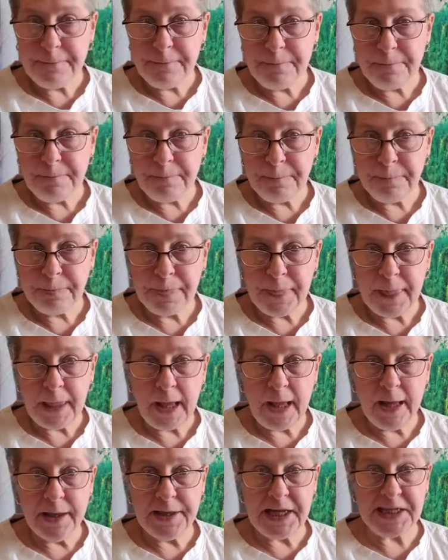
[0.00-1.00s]

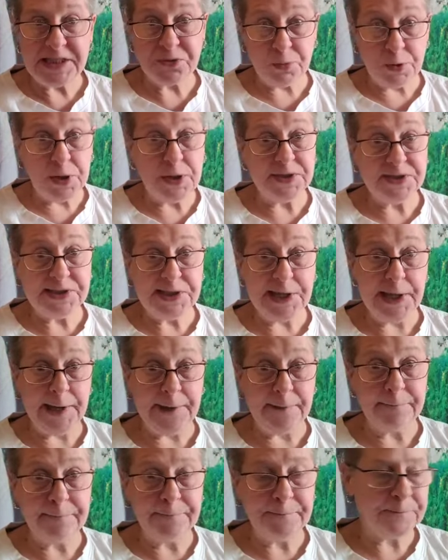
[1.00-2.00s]
And that's where I'll stay.